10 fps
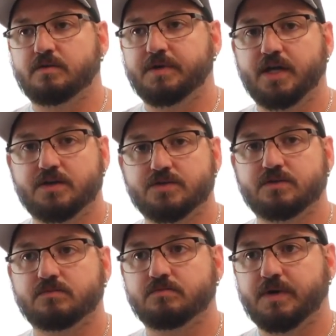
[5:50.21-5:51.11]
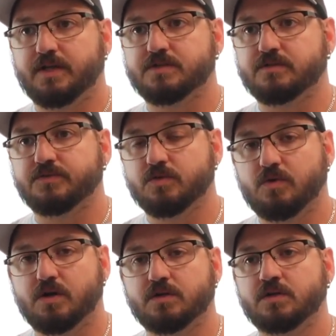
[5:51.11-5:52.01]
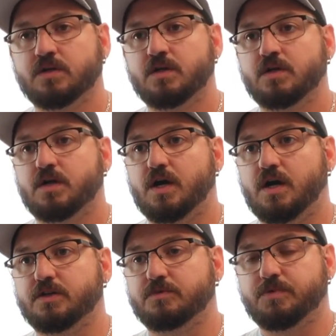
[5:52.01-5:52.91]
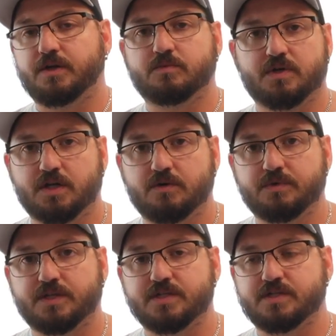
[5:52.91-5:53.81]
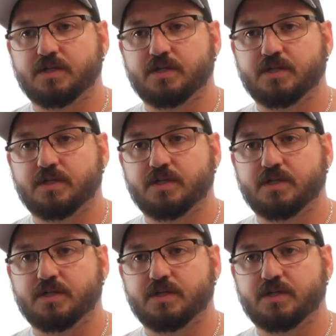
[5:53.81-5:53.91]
pH balance of your water, you probably don't want to go with this.